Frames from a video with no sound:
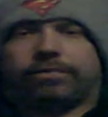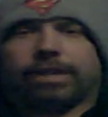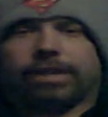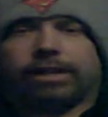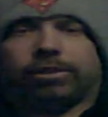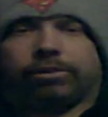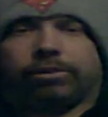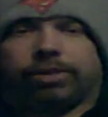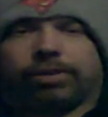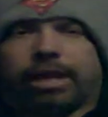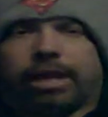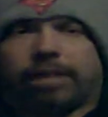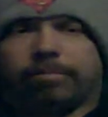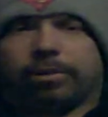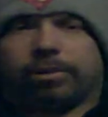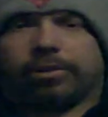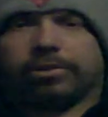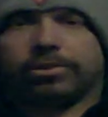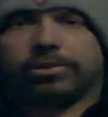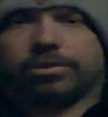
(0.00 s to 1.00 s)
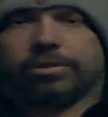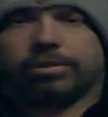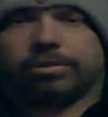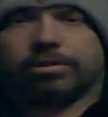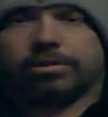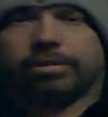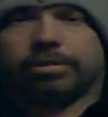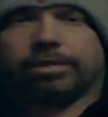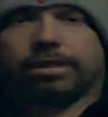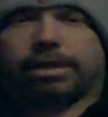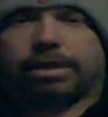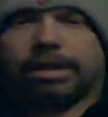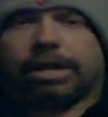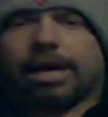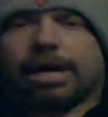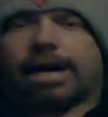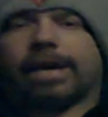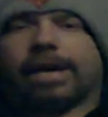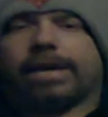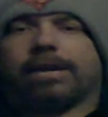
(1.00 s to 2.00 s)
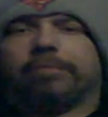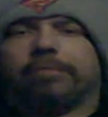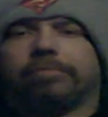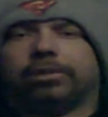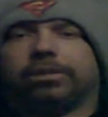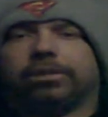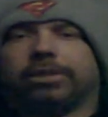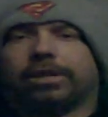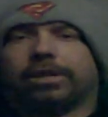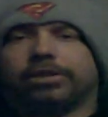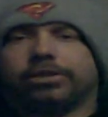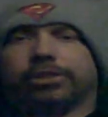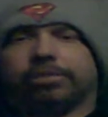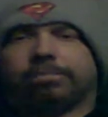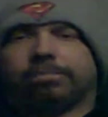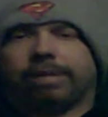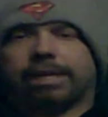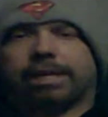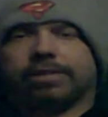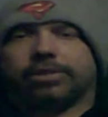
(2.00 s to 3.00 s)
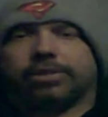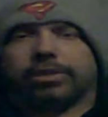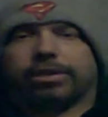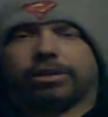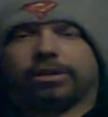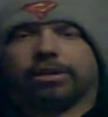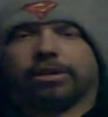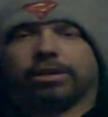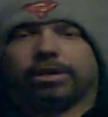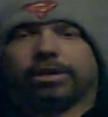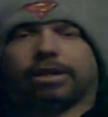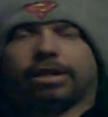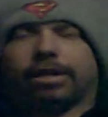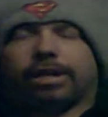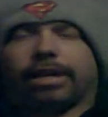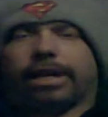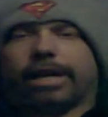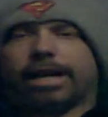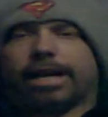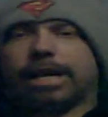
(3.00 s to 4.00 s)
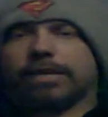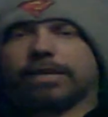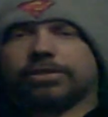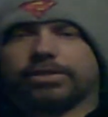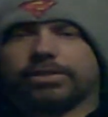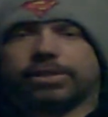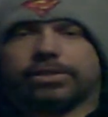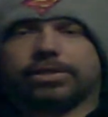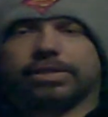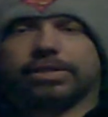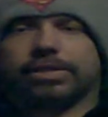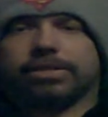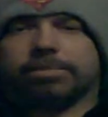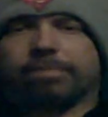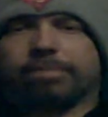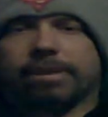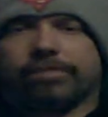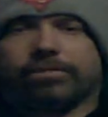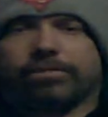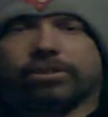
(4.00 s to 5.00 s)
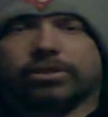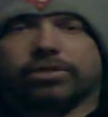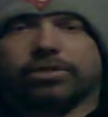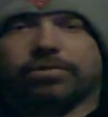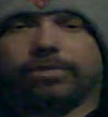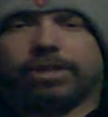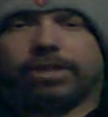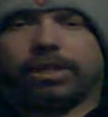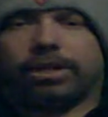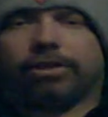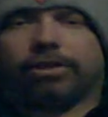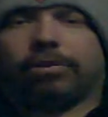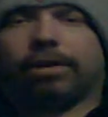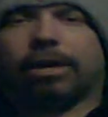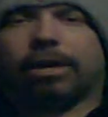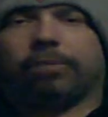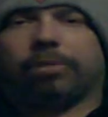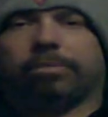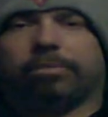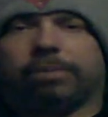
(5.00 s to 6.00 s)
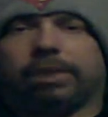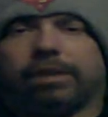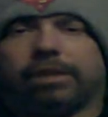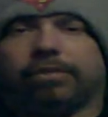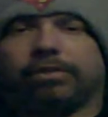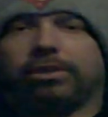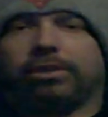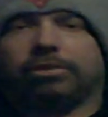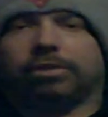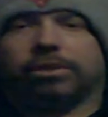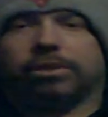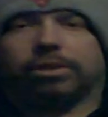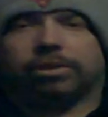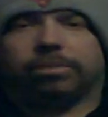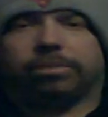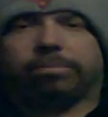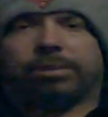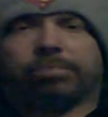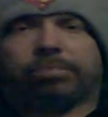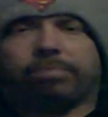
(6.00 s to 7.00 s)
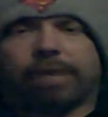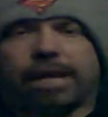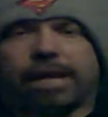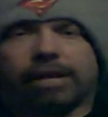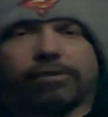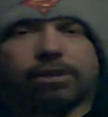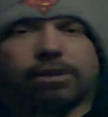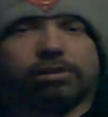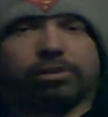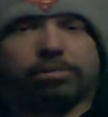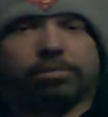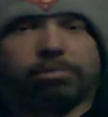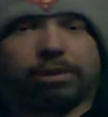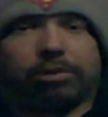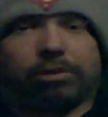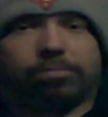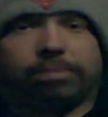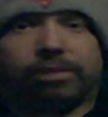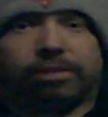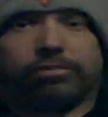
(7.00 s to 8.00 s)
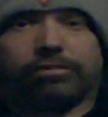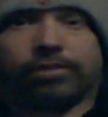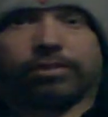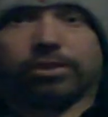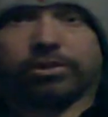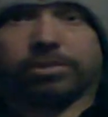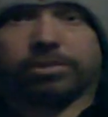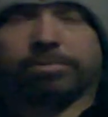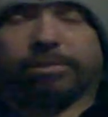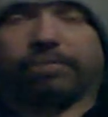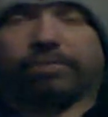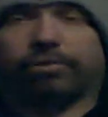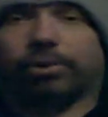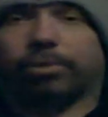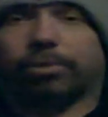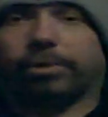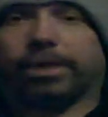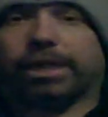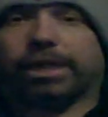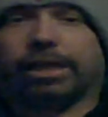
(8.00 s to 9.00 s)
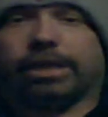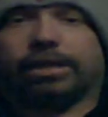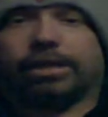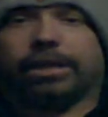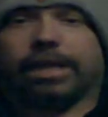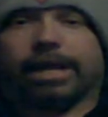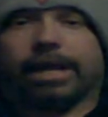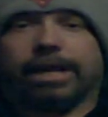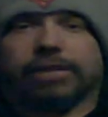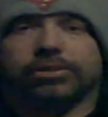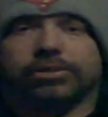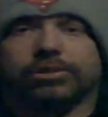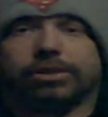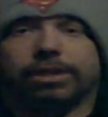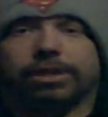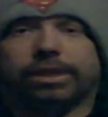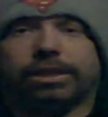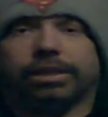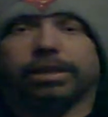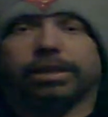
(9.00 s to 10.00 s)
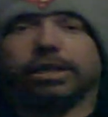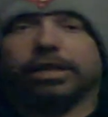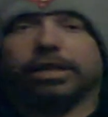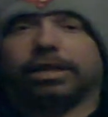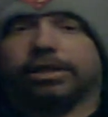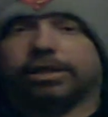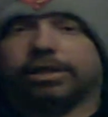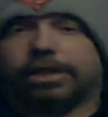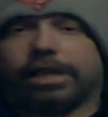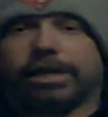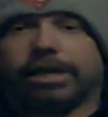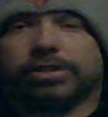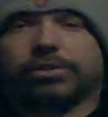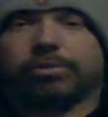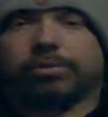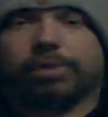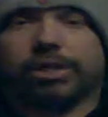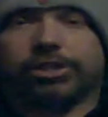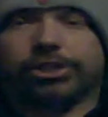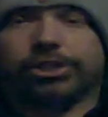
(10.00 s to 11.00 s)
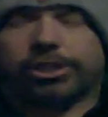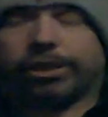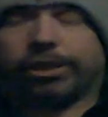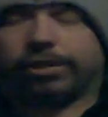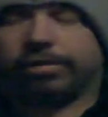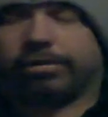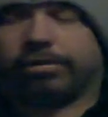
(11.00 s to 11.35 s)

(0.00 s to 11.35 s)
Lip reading: fellow gamers. I am the Dungeon Master, and as this is my first video, I will be giving you a little bit of background about me first before we get into answering today's question.